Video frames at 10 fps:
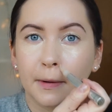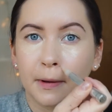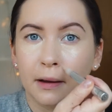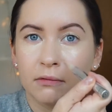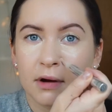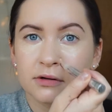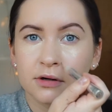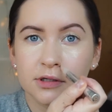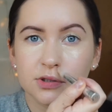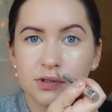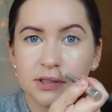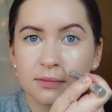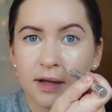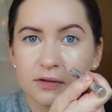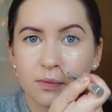Go around your nostrils a
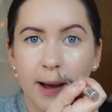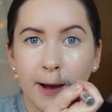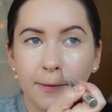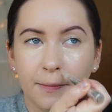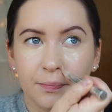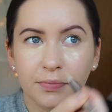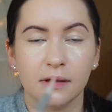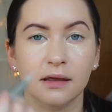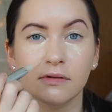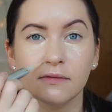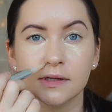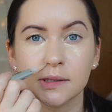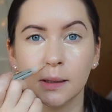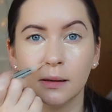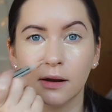little bit as well. Even if it
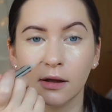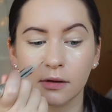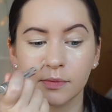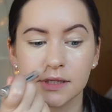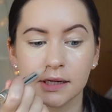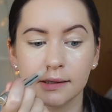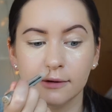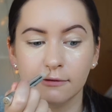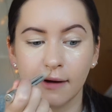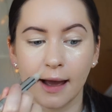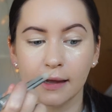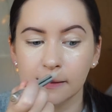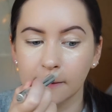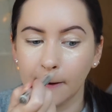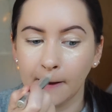doesn't look particularly red,